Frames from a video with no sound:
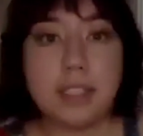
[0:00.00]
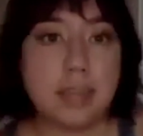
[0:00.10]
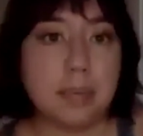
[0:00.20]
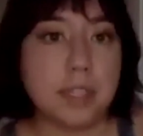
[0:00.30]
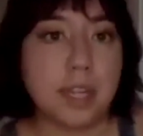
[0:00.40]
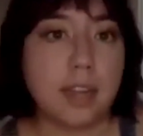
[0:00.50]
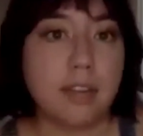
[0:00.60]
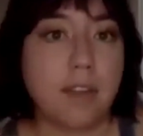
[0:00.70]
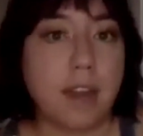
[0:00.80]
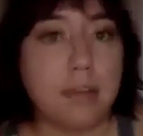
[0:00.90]
examples that I
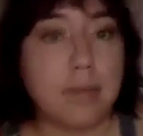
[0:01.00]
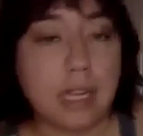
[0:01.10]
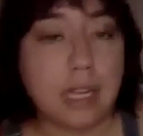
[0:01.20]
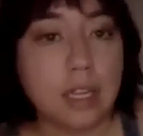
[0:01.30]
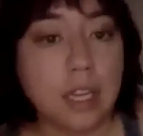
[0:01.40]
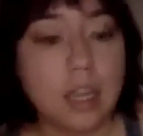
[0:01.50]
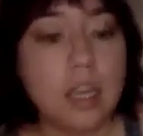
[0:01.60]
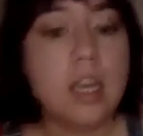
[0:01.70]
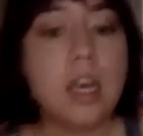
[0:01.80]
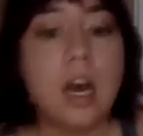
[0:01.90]
can find immediately
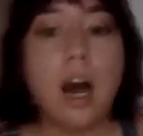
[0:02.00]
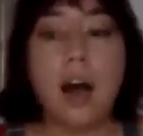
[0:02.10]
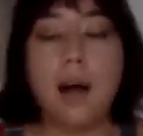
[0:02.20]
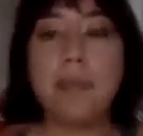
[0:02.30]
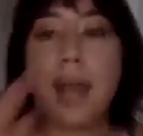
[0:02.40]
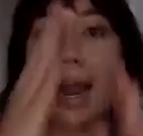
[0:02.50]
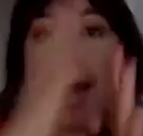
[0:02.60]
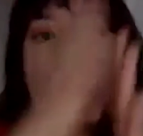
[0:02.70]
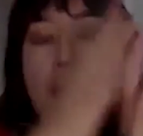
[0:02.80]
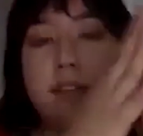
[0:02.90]
that
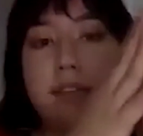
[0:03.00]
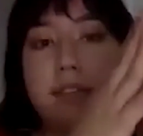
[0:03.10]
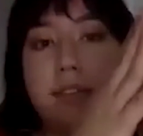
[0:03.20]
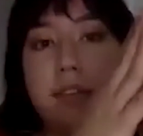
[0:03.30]
have